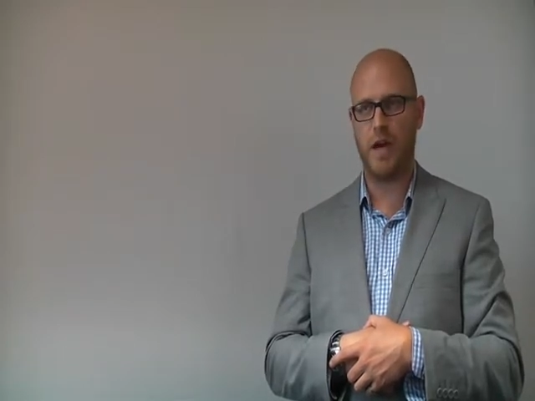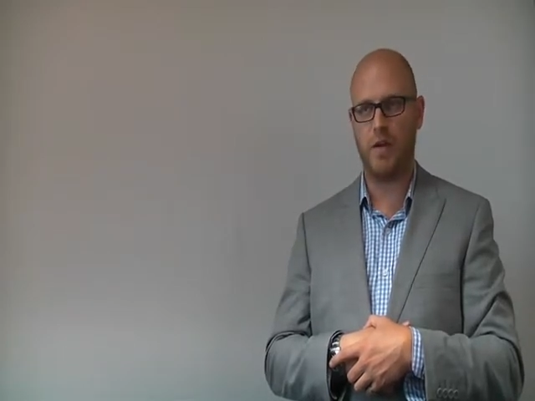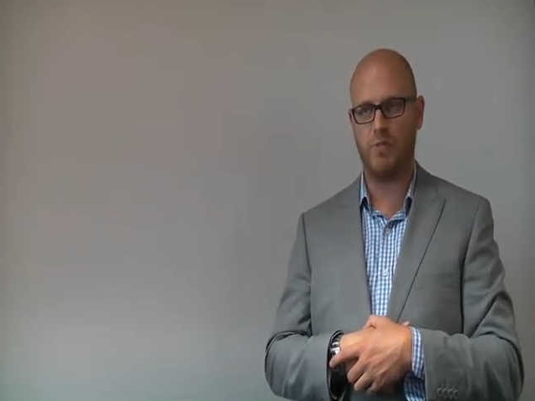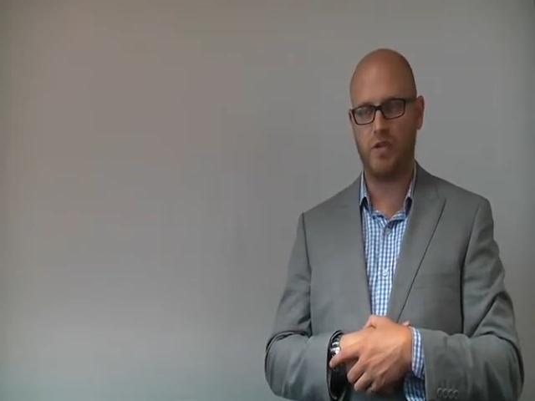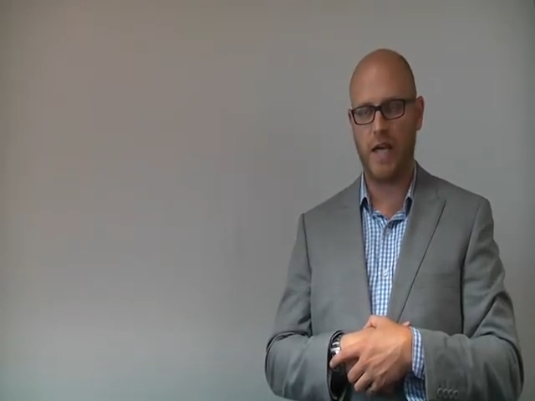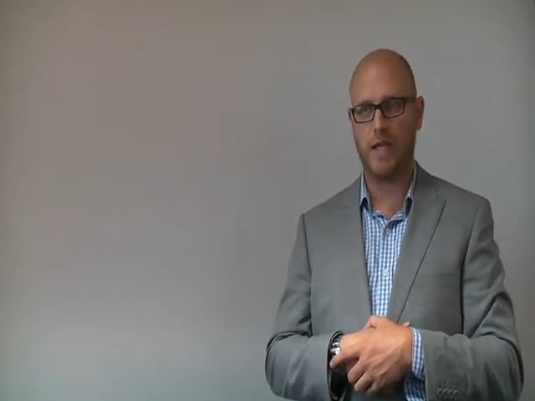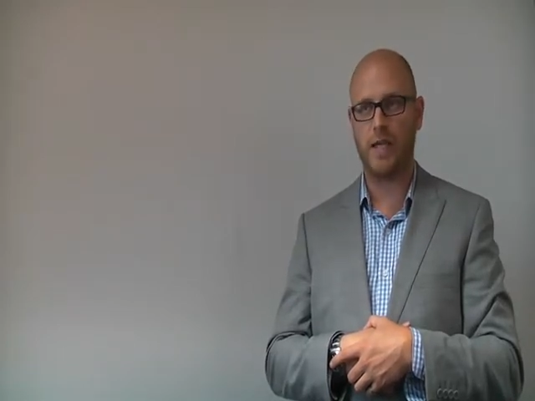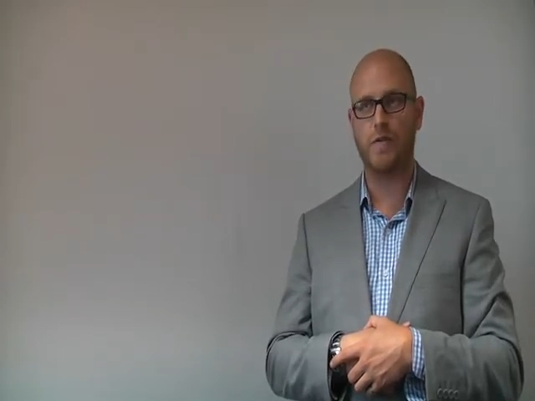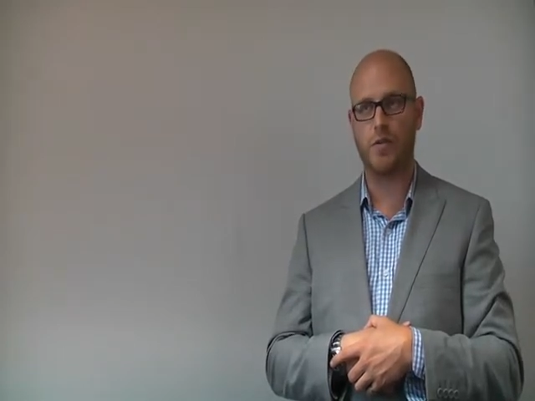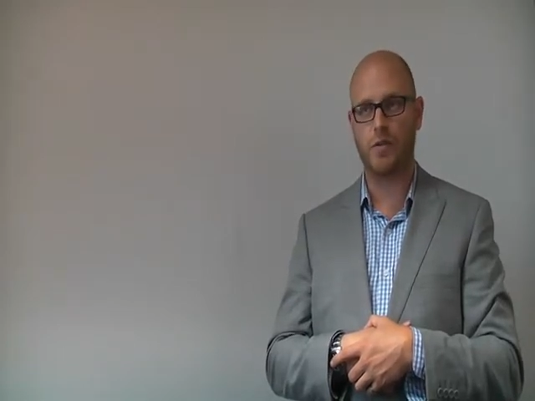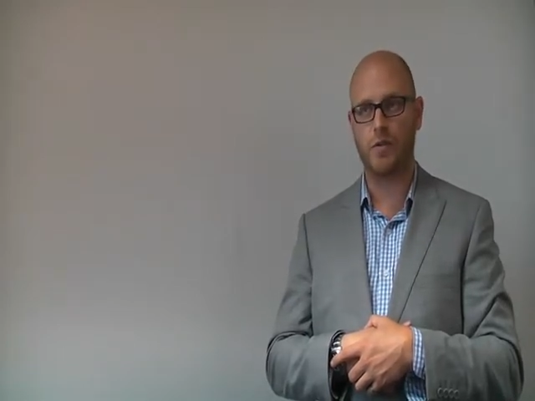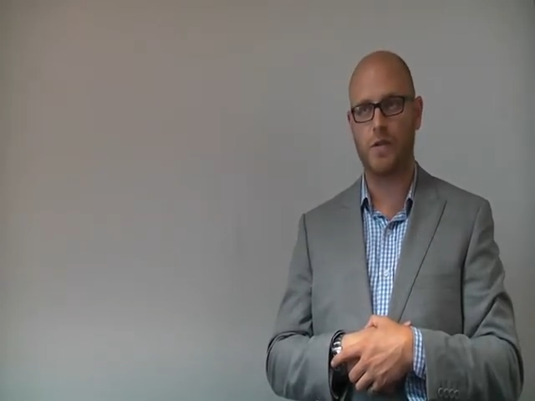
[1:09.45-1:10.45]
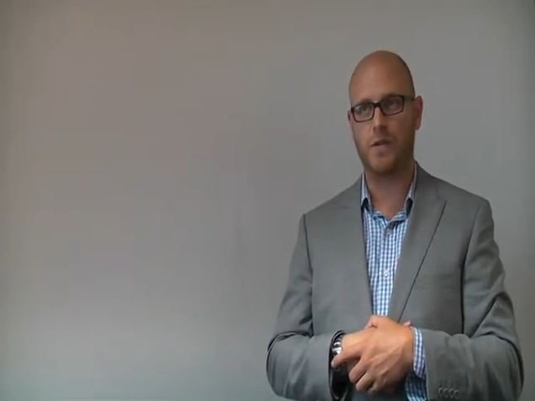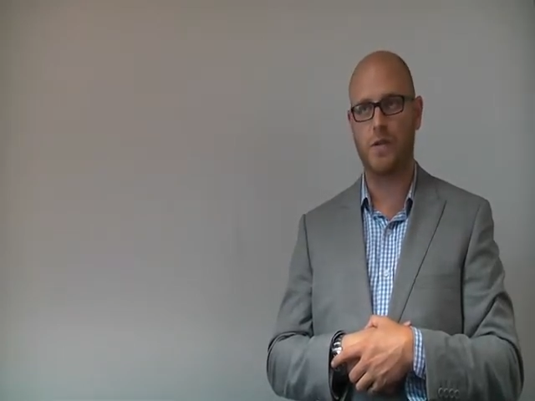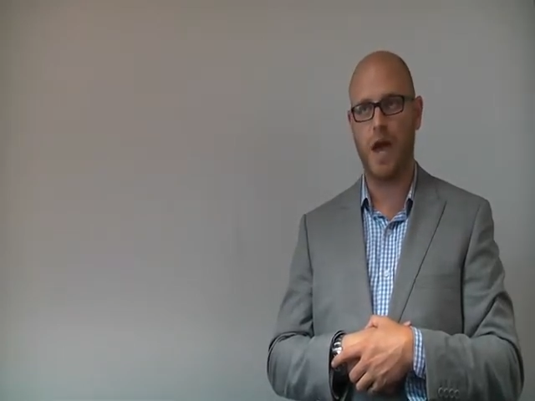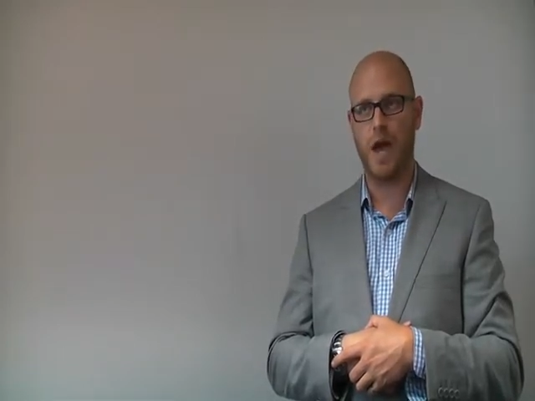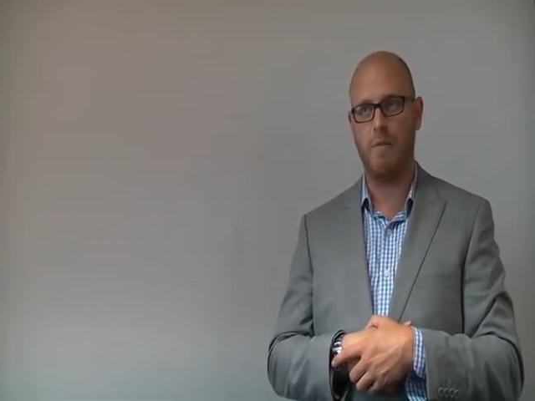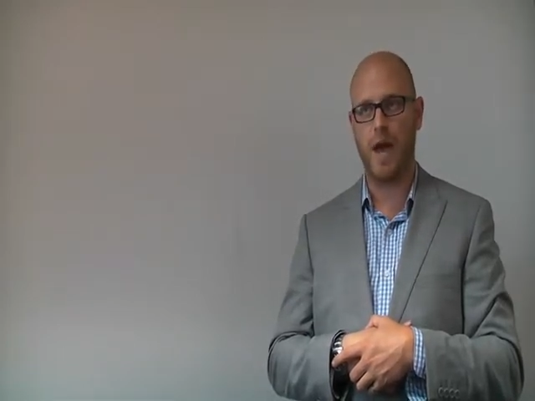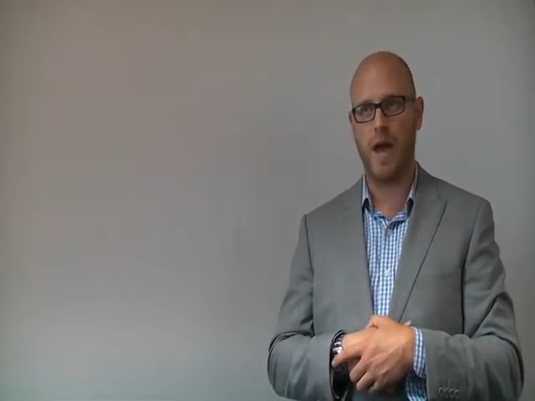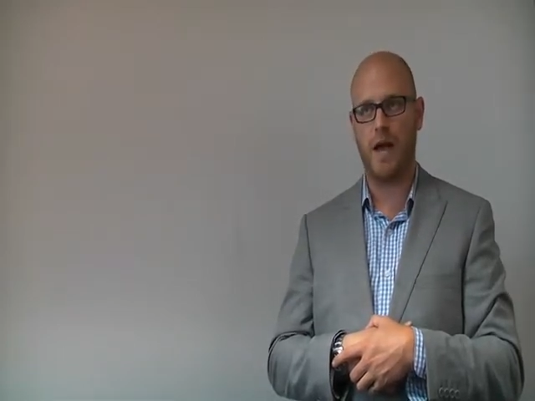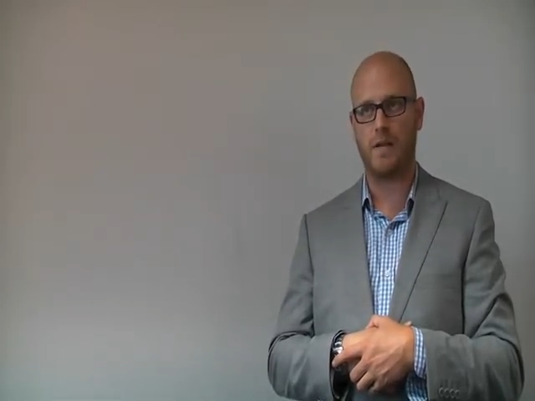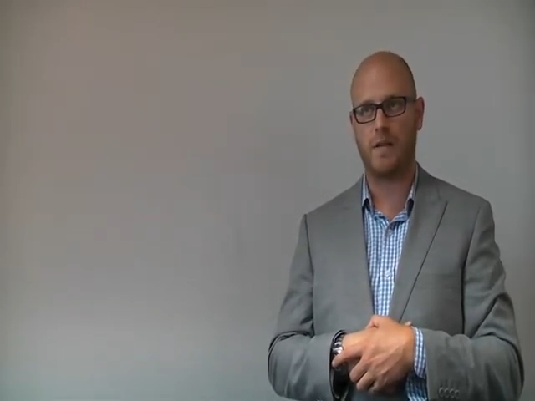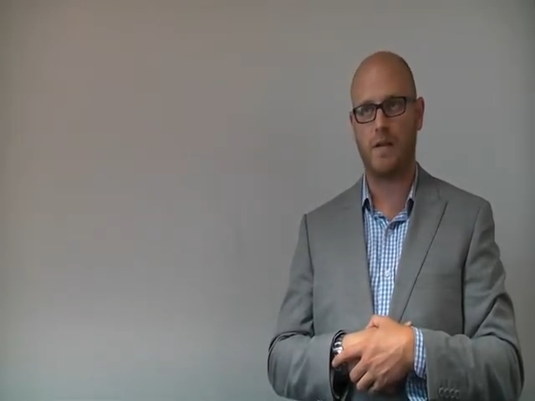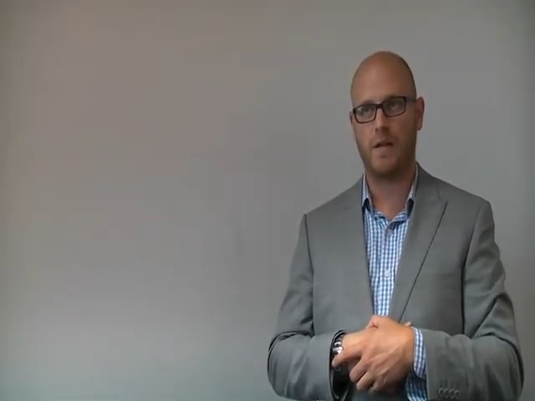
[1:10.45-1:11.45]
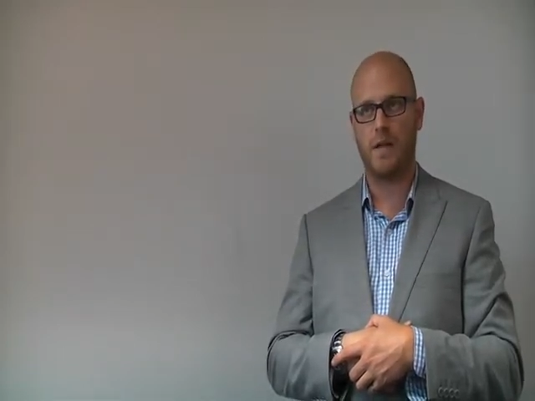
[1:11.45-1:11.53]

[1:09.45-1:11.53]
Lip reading: an objective truth about